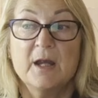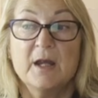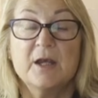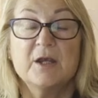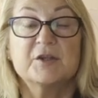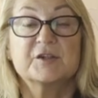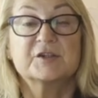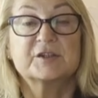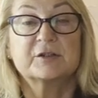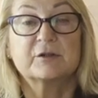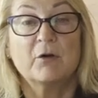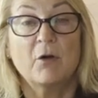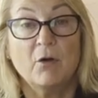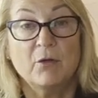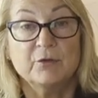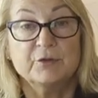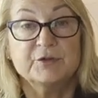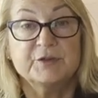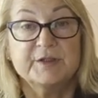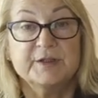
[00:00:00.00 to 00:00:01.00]
is
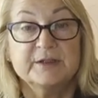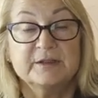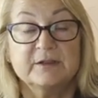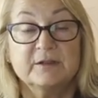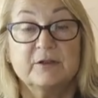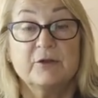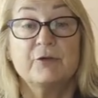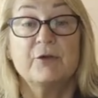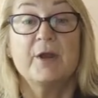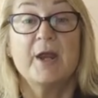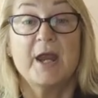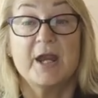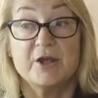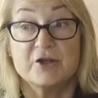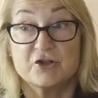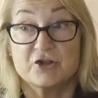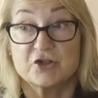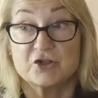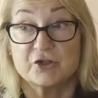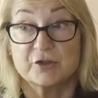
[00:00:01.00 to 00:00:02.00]
content
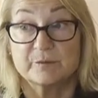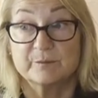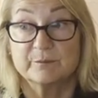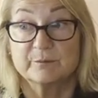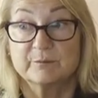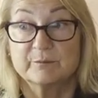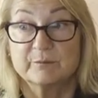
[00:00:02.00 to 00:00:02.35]
creation.